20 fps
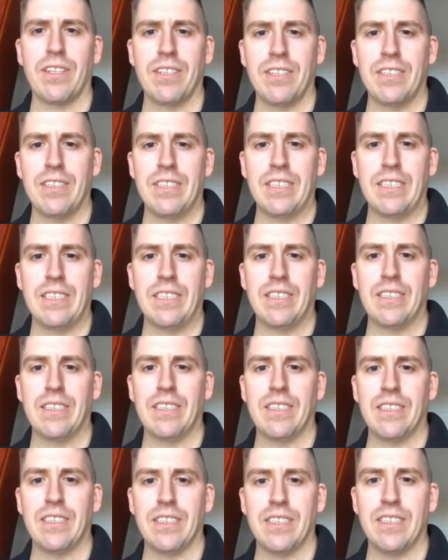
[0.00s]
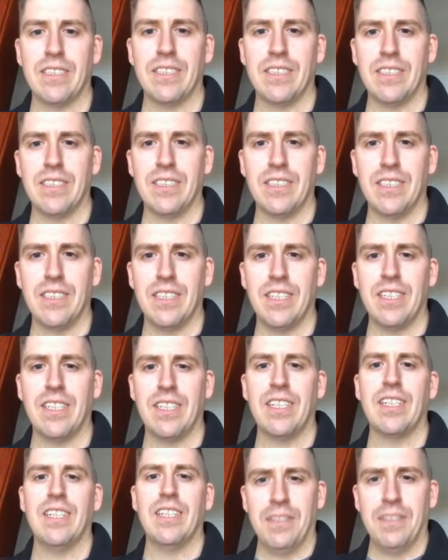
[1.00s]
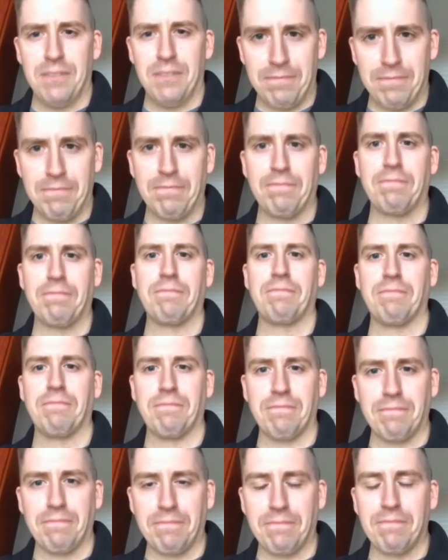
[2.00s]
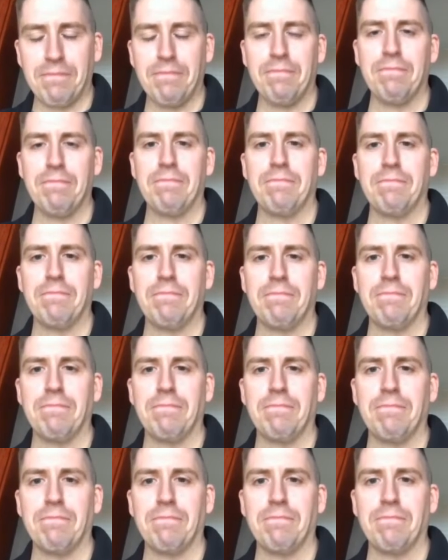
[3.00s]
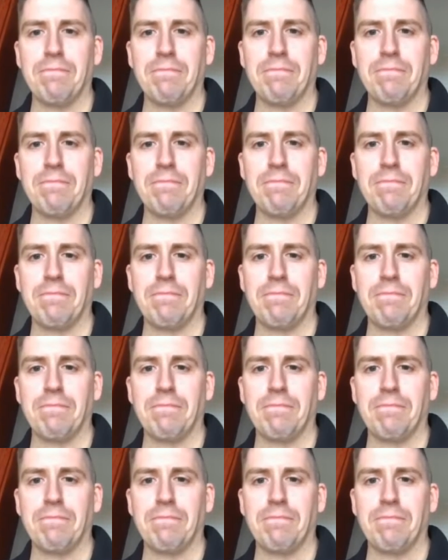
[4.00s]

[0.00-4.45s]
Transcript: No words are spoken by the person on screen.